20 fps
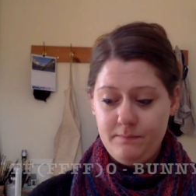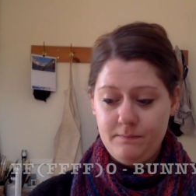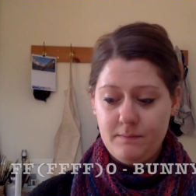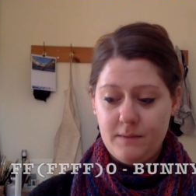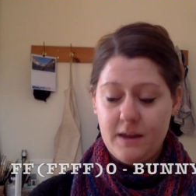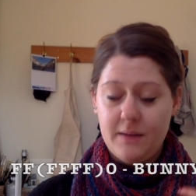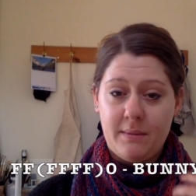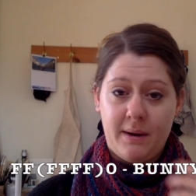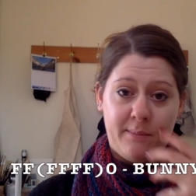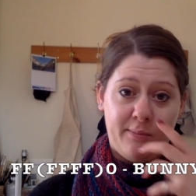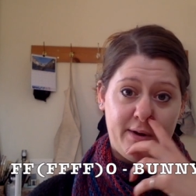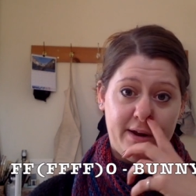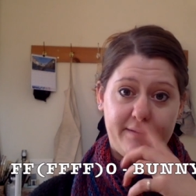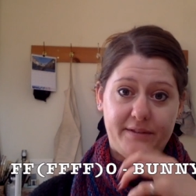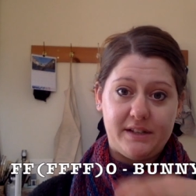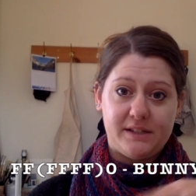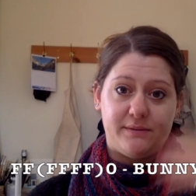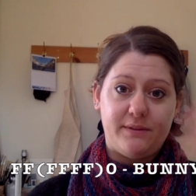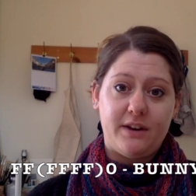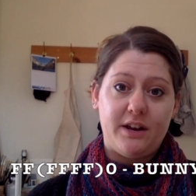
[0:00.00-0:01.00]
in my
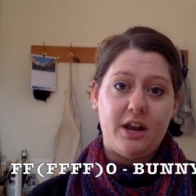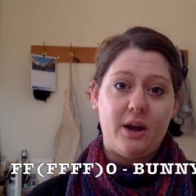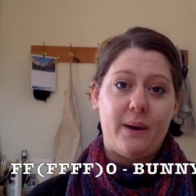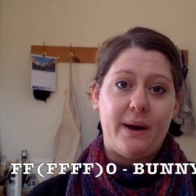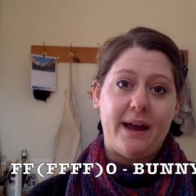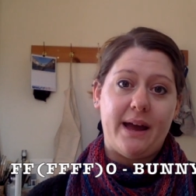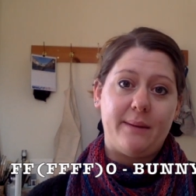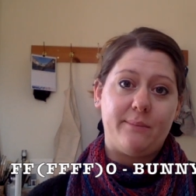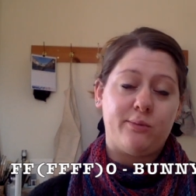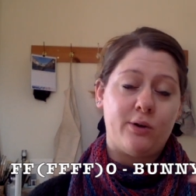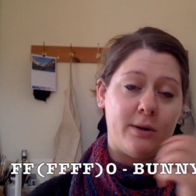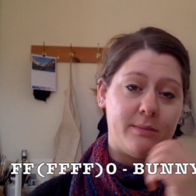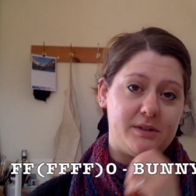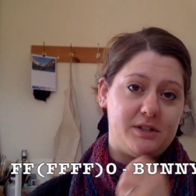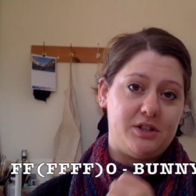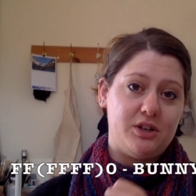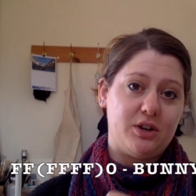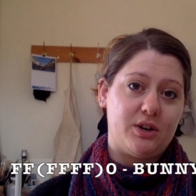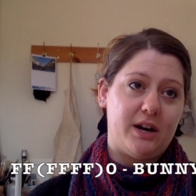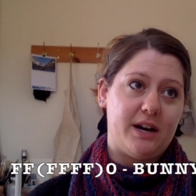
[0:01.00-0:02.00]
previous video I had
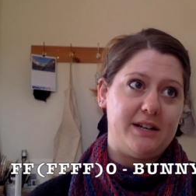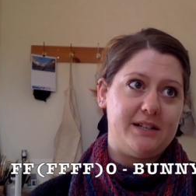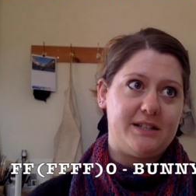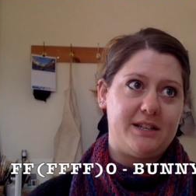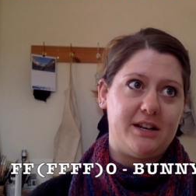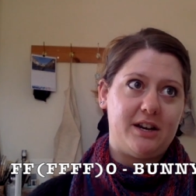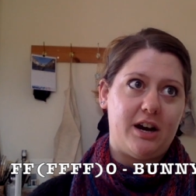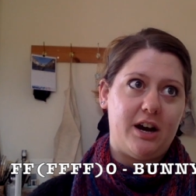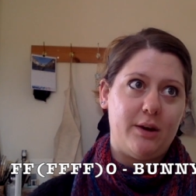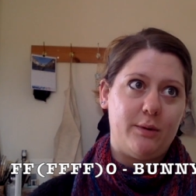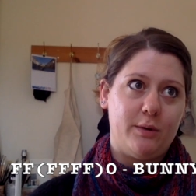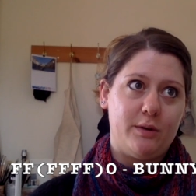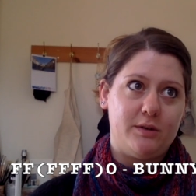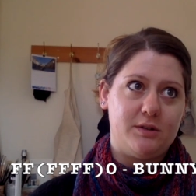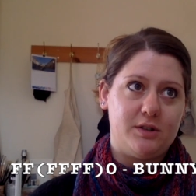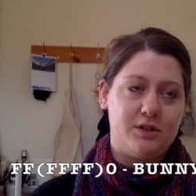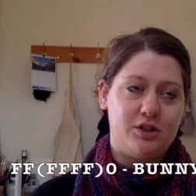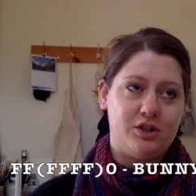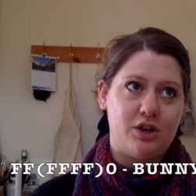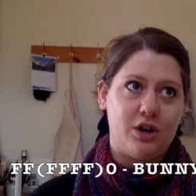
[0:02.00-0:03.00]
promised you guys that I would
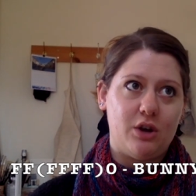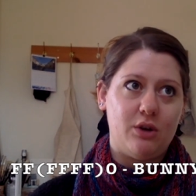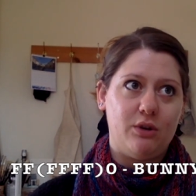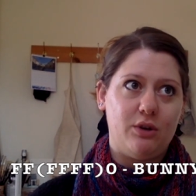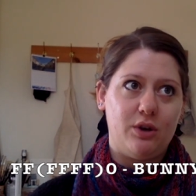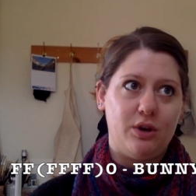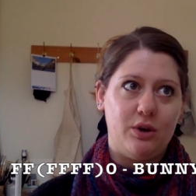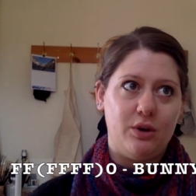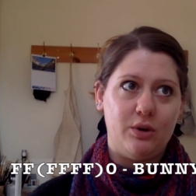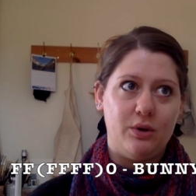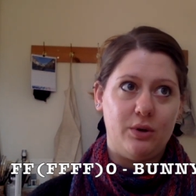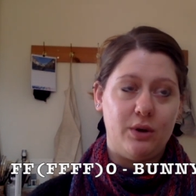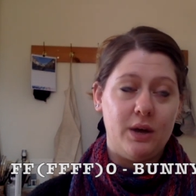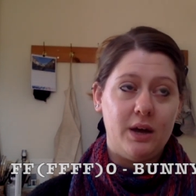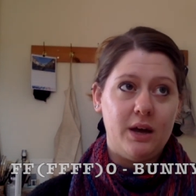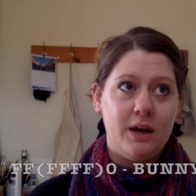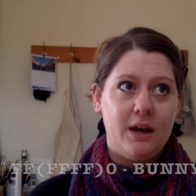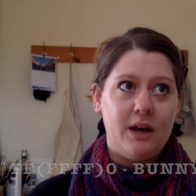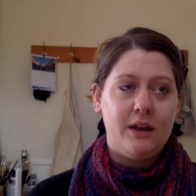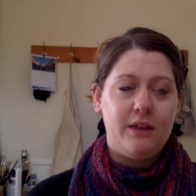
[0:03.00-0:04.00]
show you
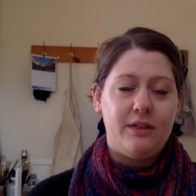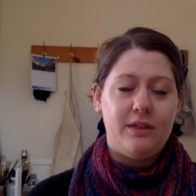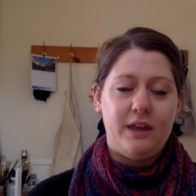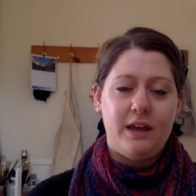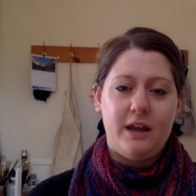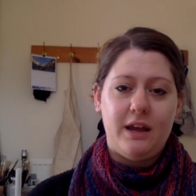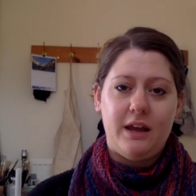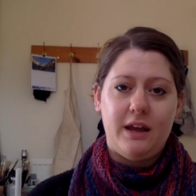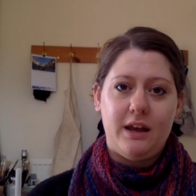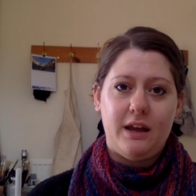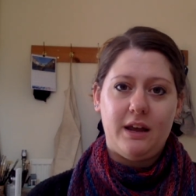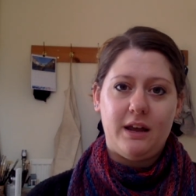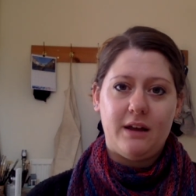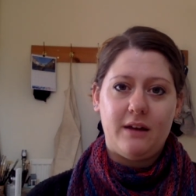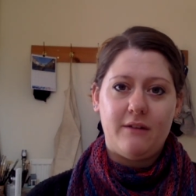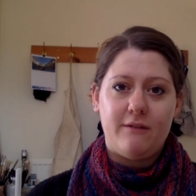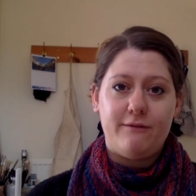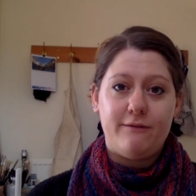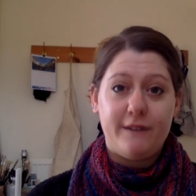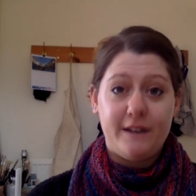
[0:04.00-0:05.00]
the
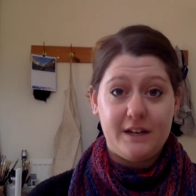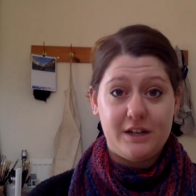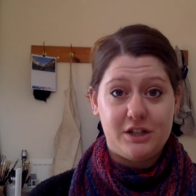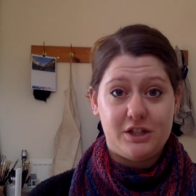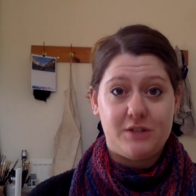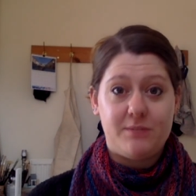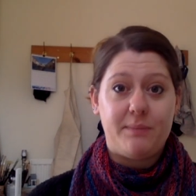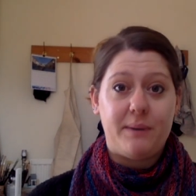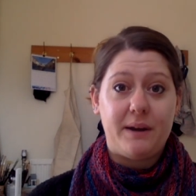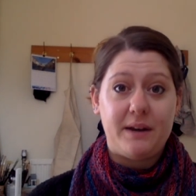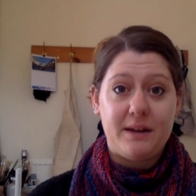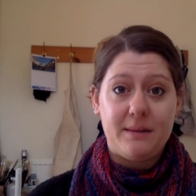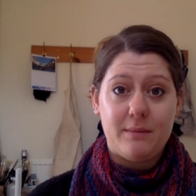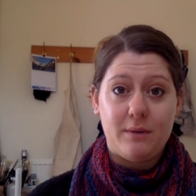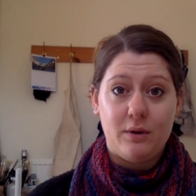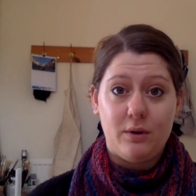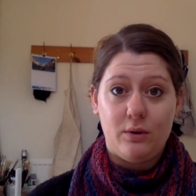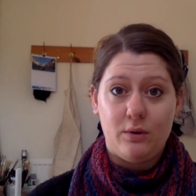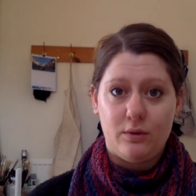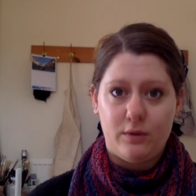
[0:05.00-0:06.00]
finished Bunny
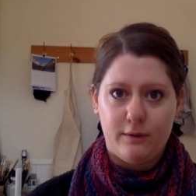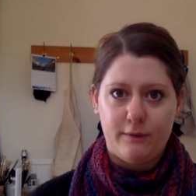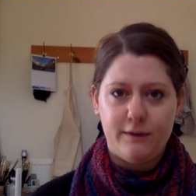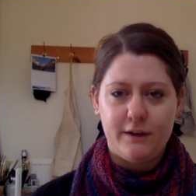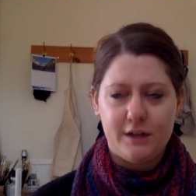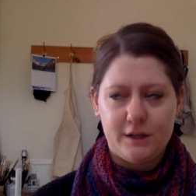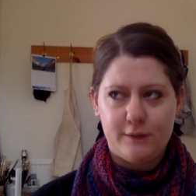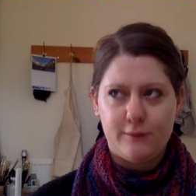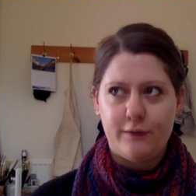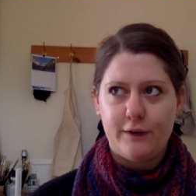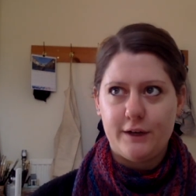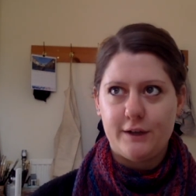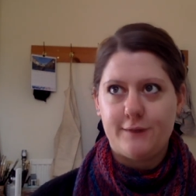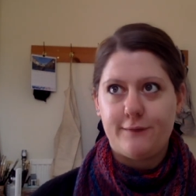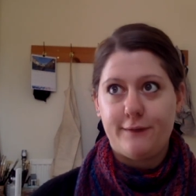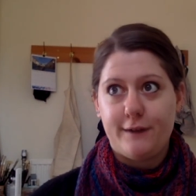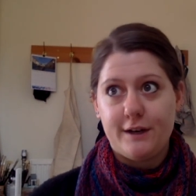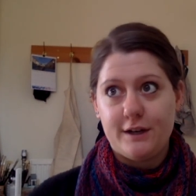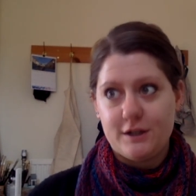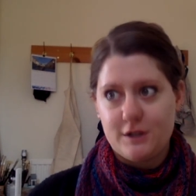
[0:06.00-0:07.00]
Moon, the finished, finished,
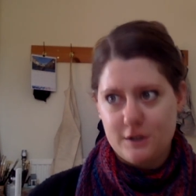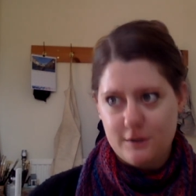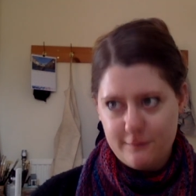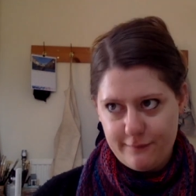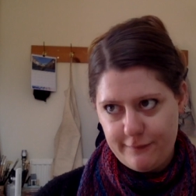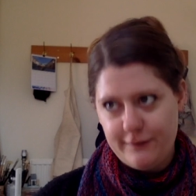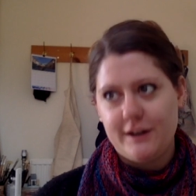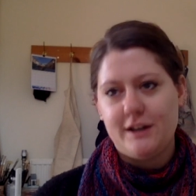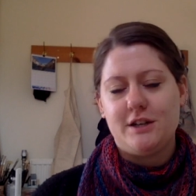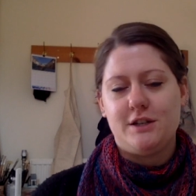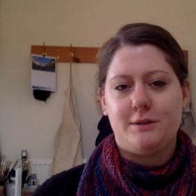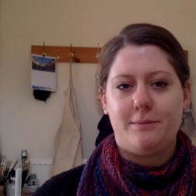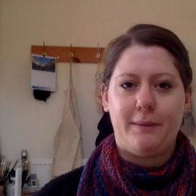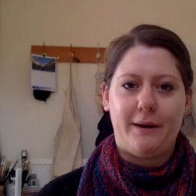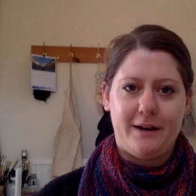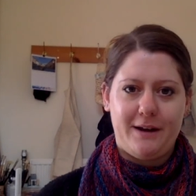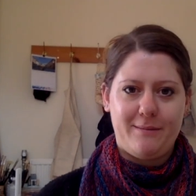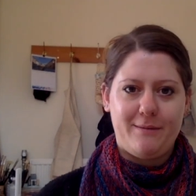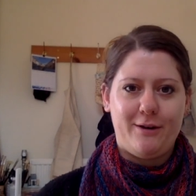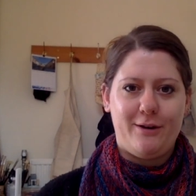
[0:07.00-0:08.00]
finished, finished
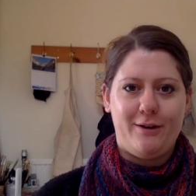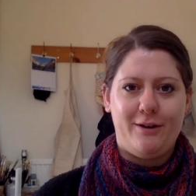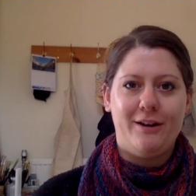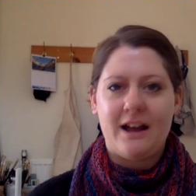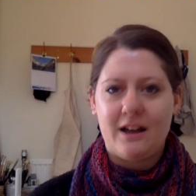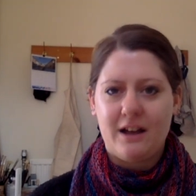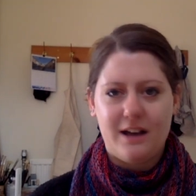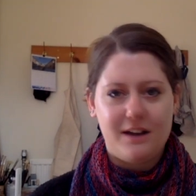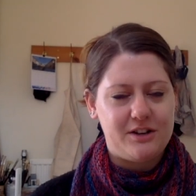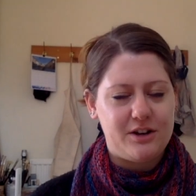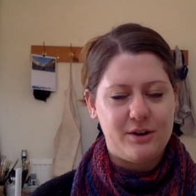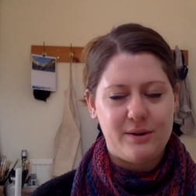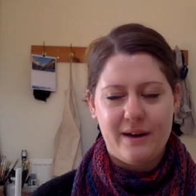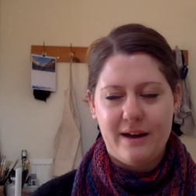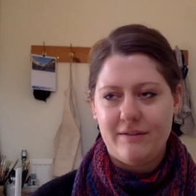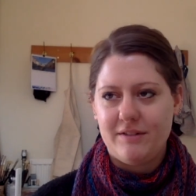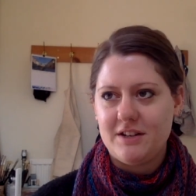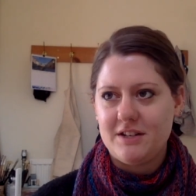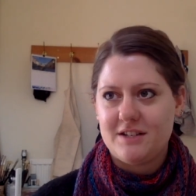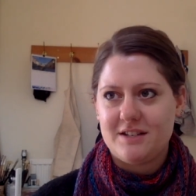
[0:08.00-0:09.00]
Bunny Moon. I don't
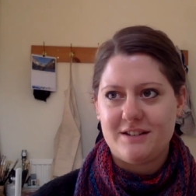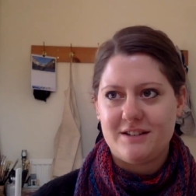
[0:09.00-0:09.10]
have it.